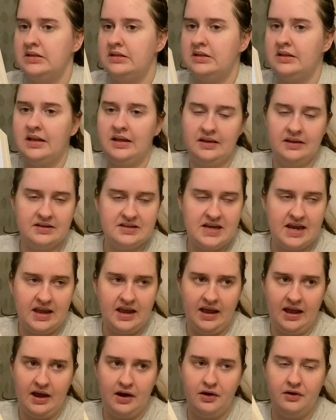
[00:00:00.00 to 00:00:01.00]
like the
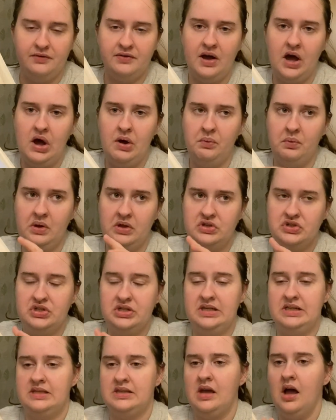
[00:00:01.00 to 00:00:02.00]
taking care of her when
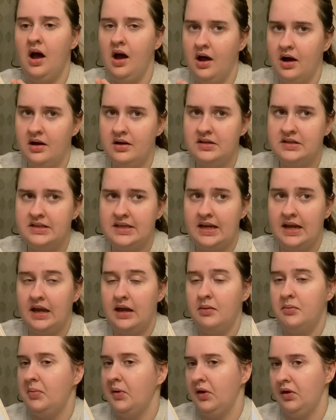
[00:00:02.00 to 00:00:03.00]
she's
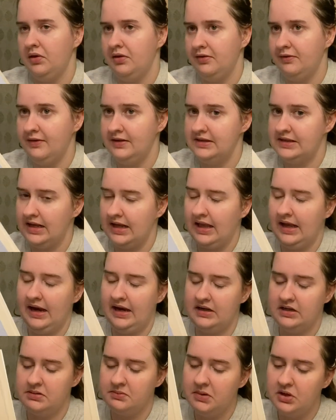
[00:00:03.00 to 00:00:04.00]
hurting, both physically
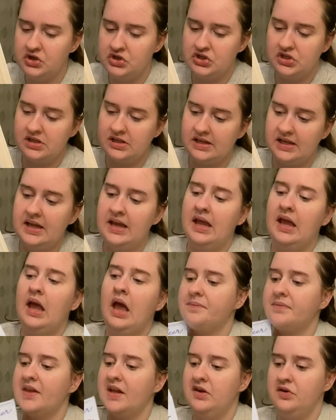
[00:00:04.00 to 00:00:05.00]
and emotionally,
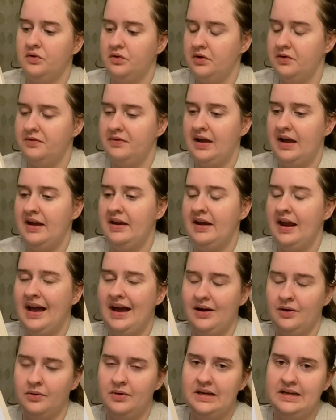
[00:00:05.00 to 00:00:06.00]
and all of that, and
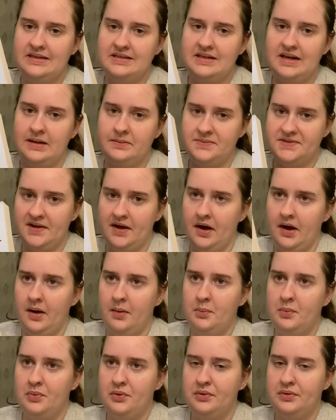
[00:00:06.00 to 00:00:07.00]
how he steps up
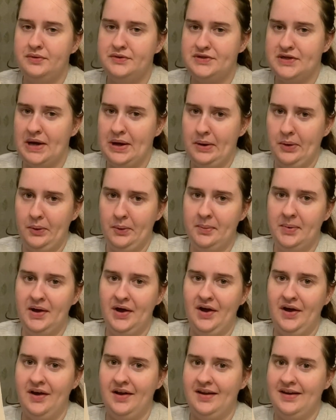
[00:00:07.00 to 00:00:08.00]
to help
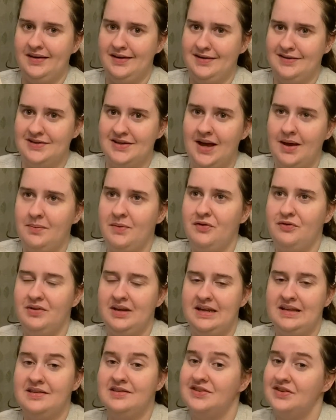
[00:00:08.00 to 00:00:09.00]
her in her time of
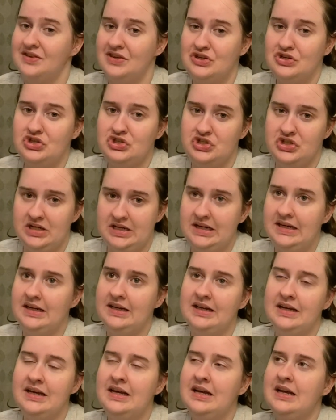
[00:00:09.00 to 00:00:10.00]
need so that she
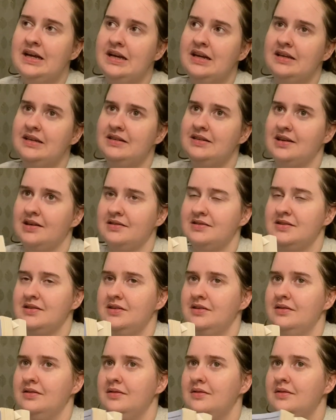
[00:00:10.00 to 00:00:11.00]

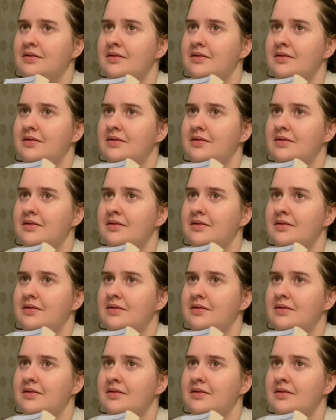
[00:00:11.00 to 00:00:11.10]
doesn't